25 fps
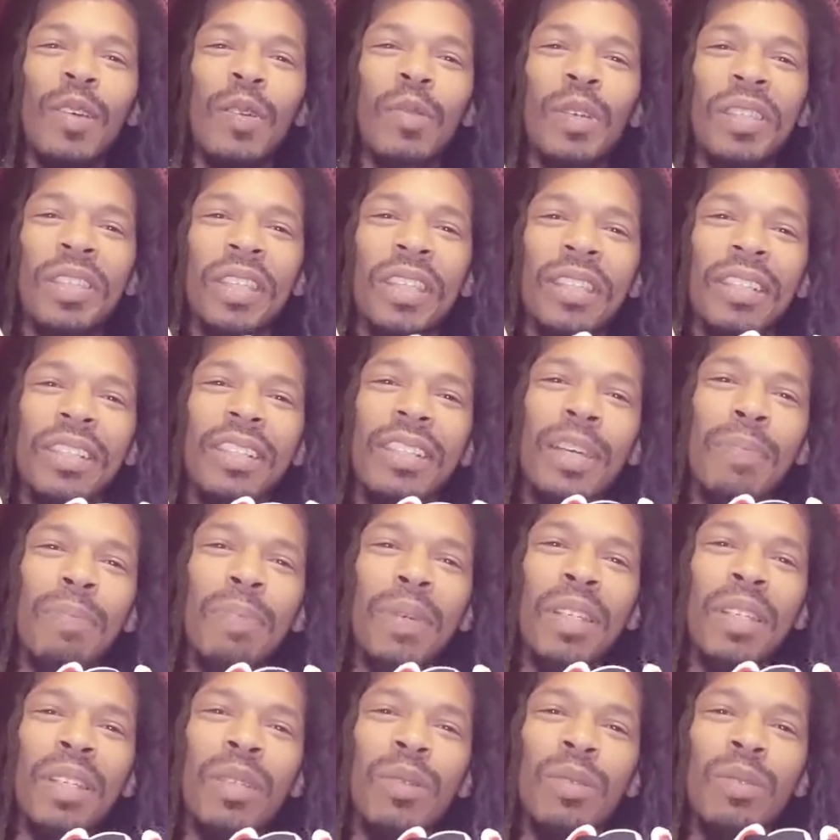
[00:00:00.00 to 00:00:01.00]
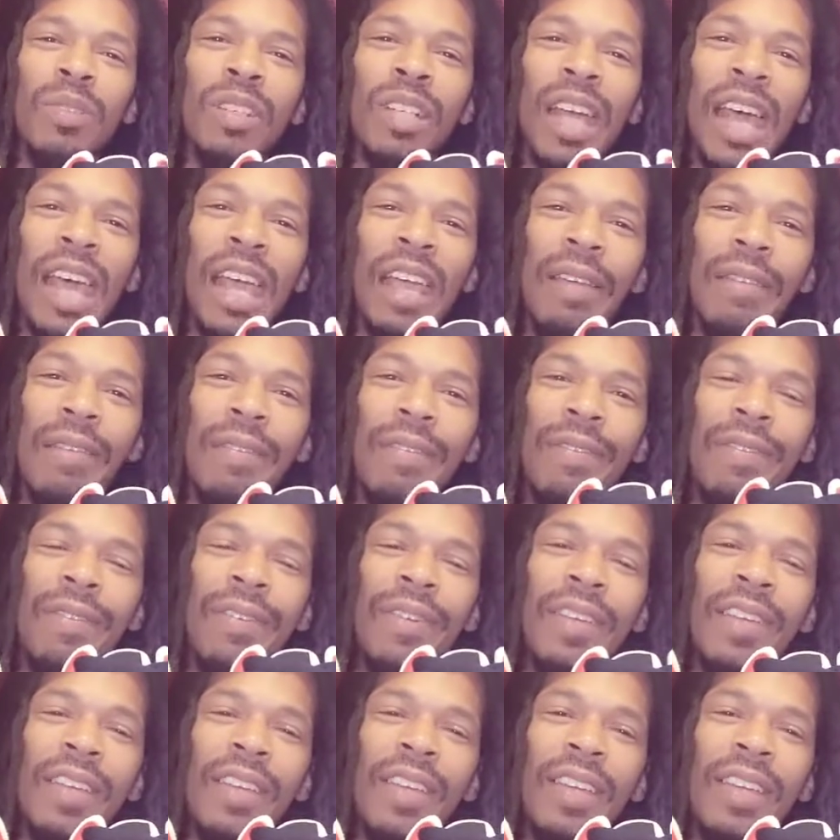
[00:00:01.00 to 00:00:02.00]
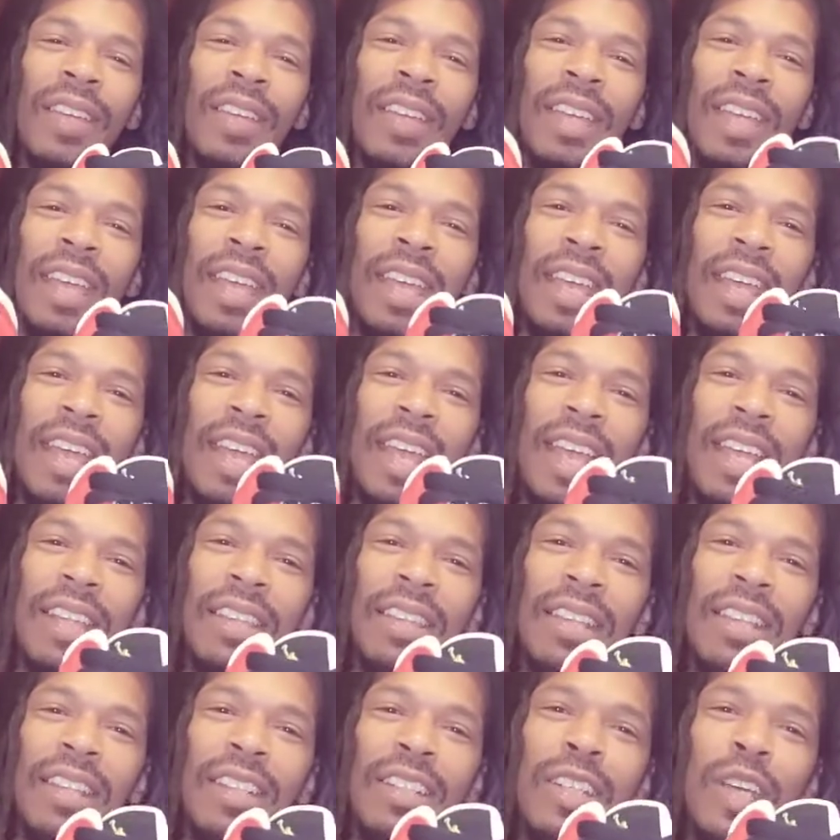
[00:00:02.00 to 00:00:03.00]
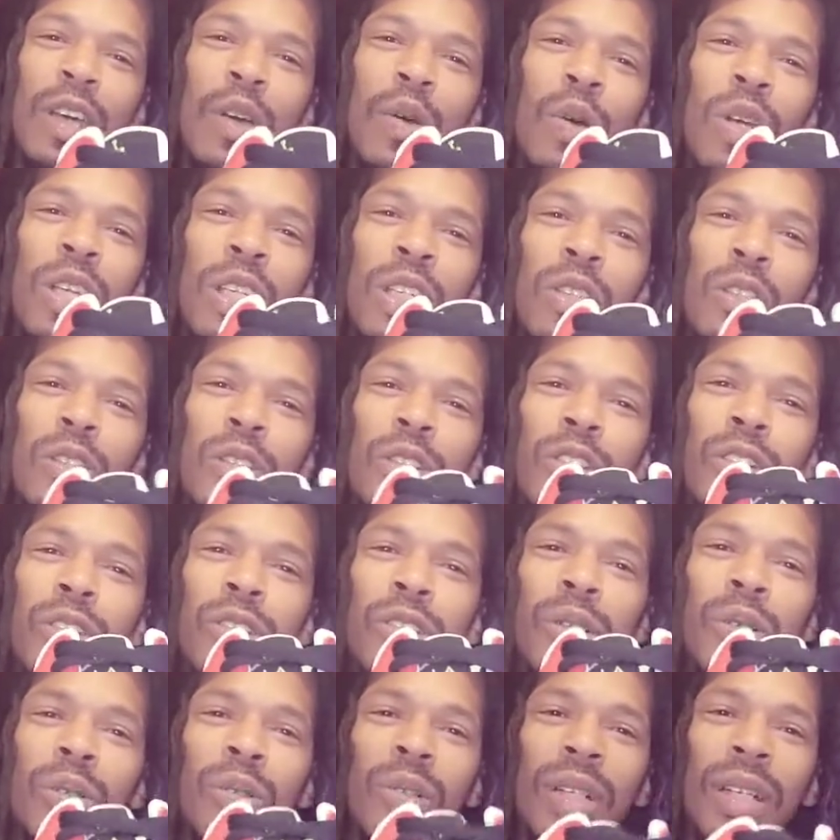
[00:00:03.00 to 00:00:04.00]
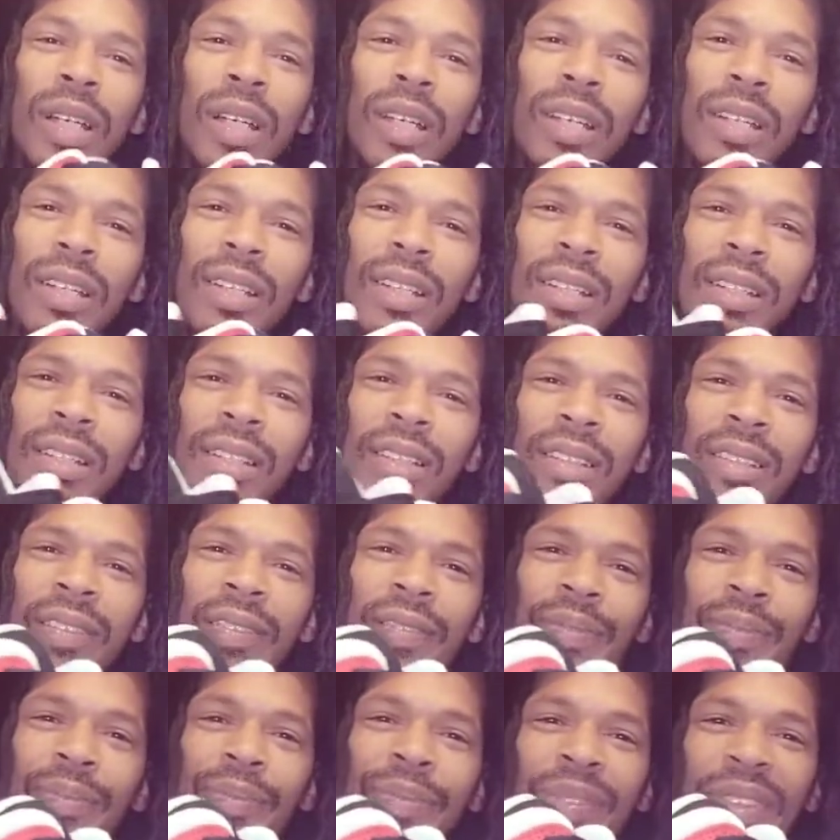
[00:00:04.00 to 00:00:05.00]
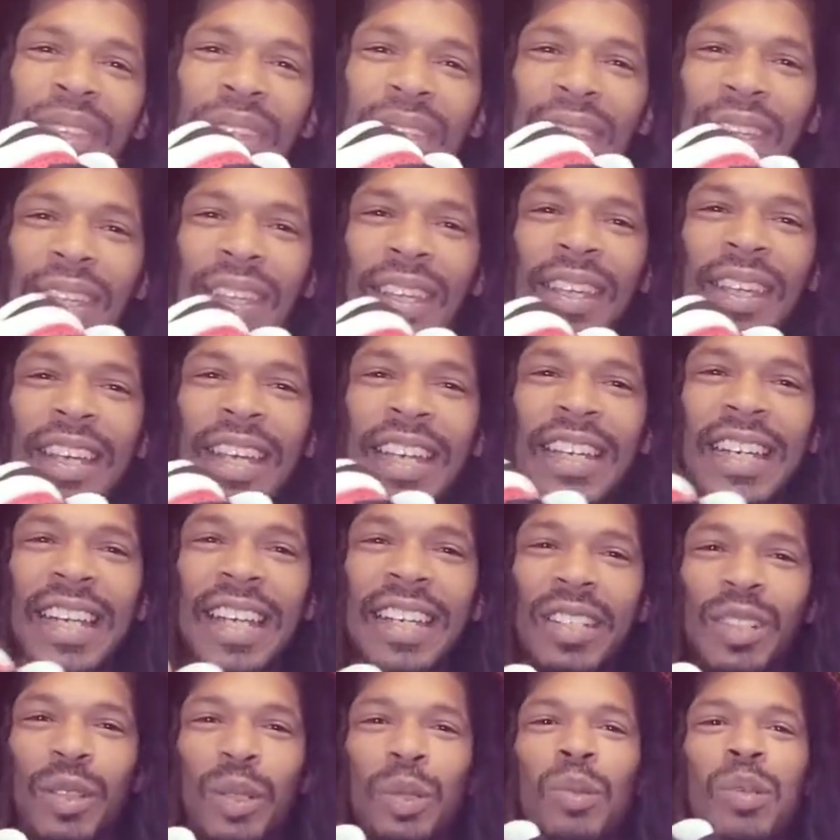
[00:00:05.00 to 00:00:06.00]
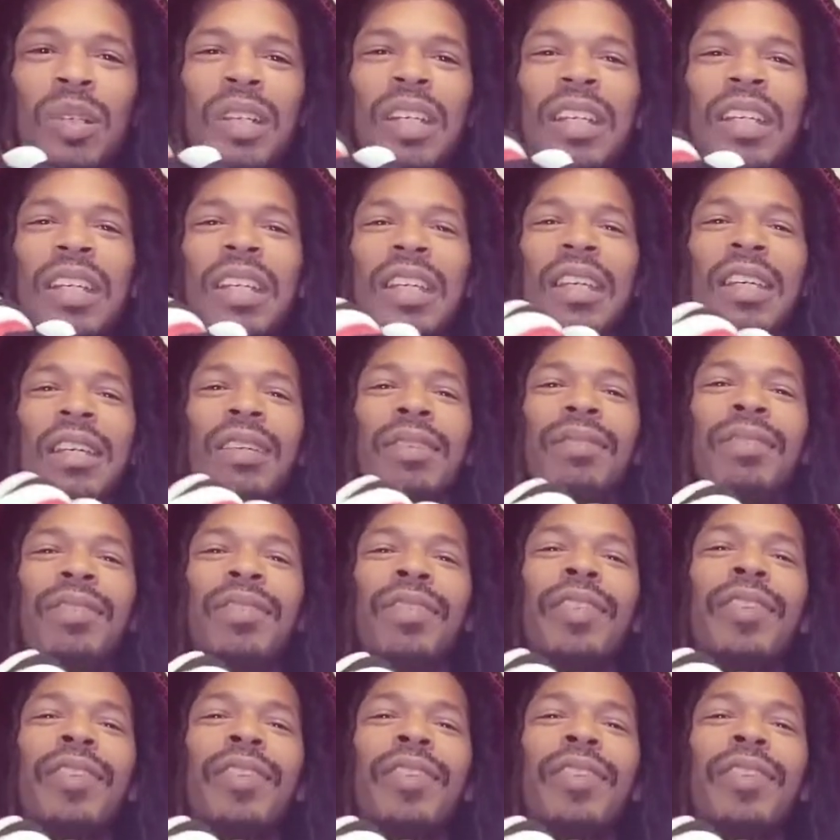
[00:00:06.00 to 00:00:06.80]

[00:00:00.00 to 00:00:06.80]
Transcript: with the tip of your knife. And the toe of your shoe, huh? And as you leave